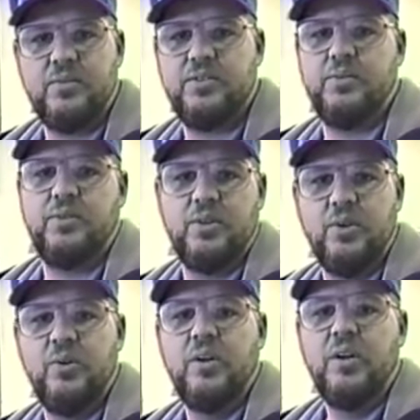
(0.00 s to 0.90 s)
which will
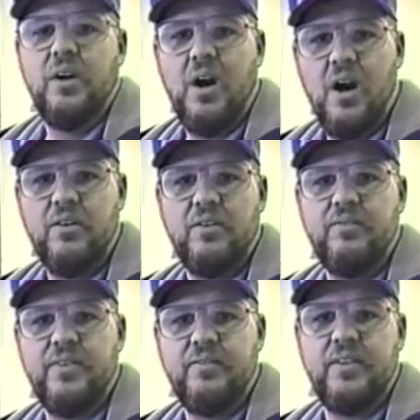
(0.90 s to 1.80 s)
do
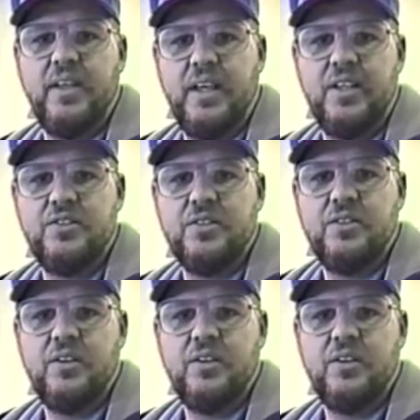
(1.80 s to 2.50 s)
150 each.